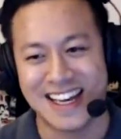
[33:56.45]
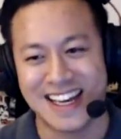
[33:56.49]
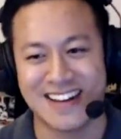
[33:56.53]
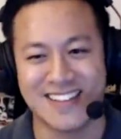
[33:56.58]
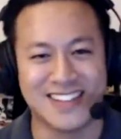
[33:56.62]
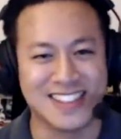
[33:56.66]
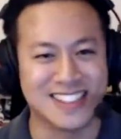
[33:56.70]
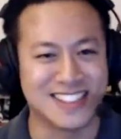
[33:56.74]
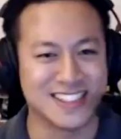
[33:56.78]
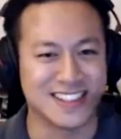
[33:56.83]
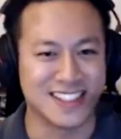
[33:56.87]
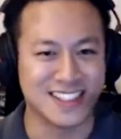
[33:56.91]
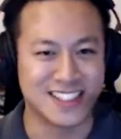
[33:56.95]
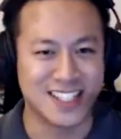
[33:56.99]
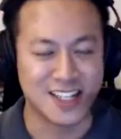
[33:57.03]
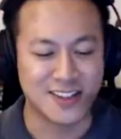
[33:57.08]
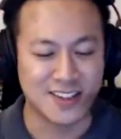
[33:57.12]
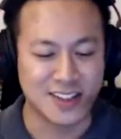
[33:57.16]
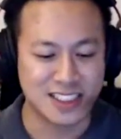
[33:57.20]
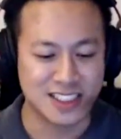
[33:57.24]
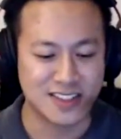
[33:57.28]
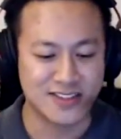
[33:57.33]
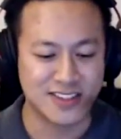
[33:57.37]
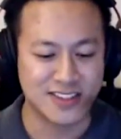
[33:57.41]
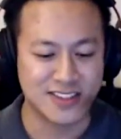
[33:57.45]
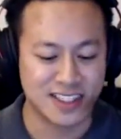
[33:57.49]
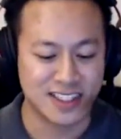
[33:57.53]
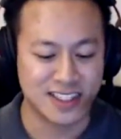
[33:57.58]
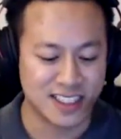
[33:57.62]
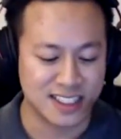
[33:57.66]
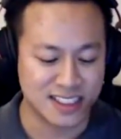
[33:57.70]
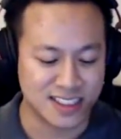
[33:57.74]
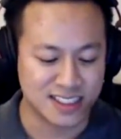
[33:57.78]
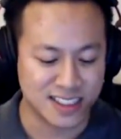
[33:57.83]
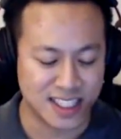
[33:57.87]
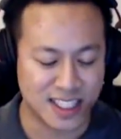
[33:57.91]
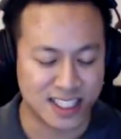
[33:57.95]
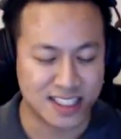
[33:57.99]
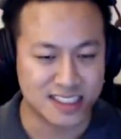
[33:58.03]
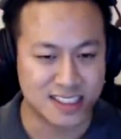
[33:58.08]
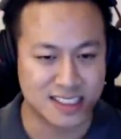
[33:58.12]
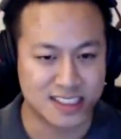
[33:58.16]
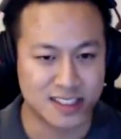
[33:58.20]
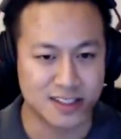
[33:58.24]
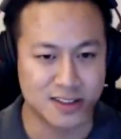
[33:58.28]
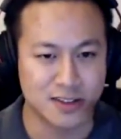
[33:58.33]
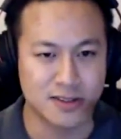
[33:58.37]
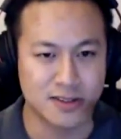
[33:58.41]
And so they talk about different things. And
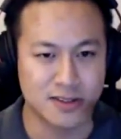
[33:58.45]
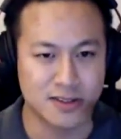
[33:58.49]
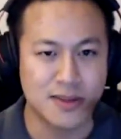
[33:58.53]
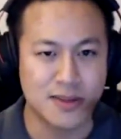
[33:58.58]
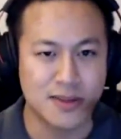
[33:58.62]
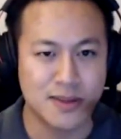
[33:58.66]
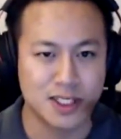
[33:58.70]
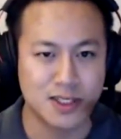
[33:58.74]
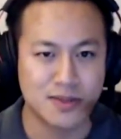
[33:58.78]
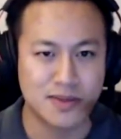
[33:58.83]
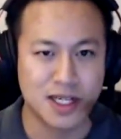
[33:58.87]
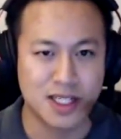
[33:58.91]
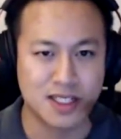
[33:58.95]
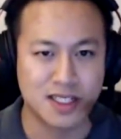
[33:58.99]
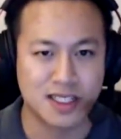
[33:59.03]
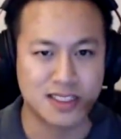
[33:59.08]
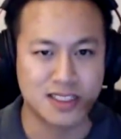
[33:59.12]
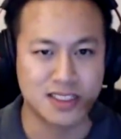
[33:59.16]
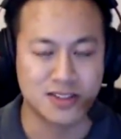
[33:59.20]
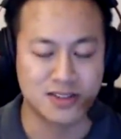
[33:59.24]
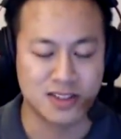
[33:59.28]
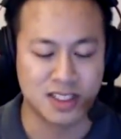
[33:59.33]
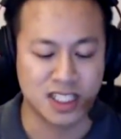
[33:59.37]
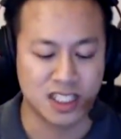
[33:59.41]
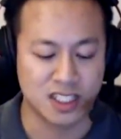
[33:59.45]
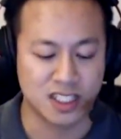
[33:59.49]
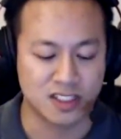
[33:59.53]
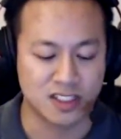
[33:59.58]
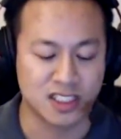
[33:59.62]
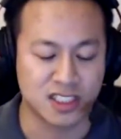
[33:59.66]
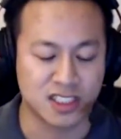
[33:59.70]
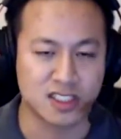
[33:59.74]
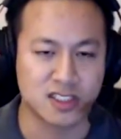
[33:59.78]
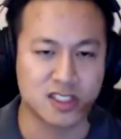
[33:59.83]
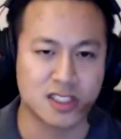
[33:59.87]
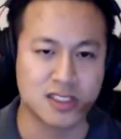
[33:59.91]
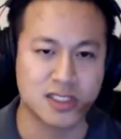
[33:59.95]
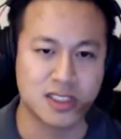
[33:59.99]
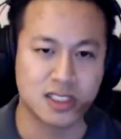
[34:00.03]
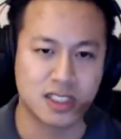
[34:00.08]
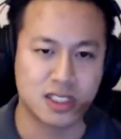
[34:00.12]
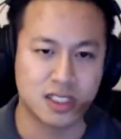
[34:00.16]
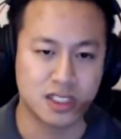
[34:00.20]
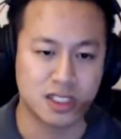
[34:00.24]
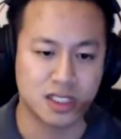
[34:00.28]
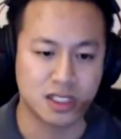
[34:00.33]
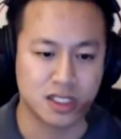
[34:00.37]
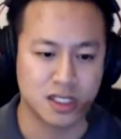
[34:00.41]
so that particular podcast is really interesting because you get to
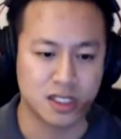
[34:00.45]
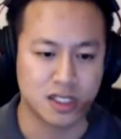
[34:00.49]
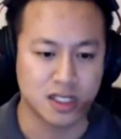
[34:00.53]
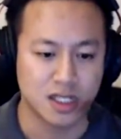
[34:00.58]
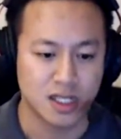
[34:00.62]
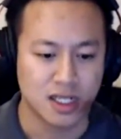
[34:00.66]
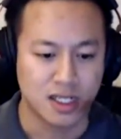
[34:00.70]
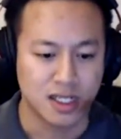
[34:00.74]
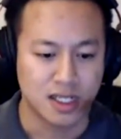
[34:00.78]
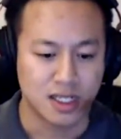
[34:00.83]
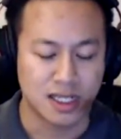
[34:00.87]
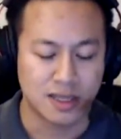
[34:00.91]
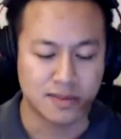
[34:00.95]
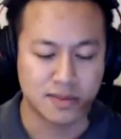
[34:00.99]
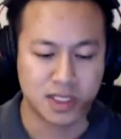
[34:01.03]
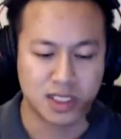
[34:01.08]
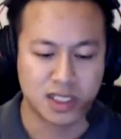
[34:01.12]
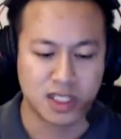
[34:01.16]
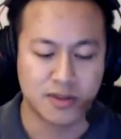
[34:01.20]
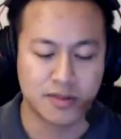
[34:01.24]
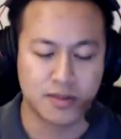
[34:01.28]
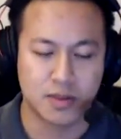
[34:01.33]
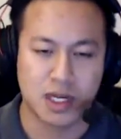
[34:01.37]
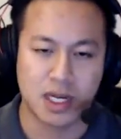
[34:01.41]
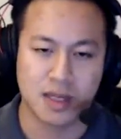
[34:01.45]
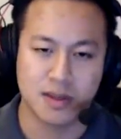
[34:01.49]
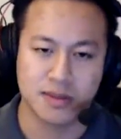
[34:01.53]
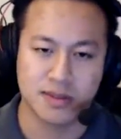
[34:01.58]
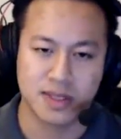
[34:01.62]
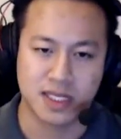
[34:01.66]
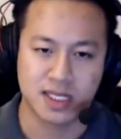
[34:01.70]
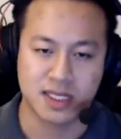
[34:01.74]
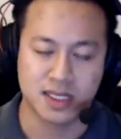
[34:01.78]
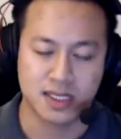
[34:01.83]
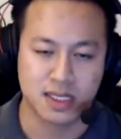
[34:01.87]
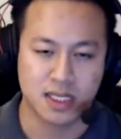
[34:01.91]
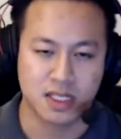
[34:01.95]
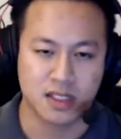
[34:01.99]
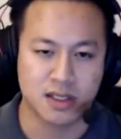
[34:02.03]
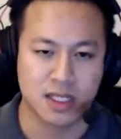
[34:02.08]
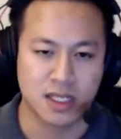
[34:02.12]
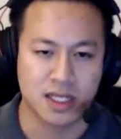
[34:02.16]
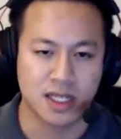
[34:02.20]
hear them solve problems at a scale that I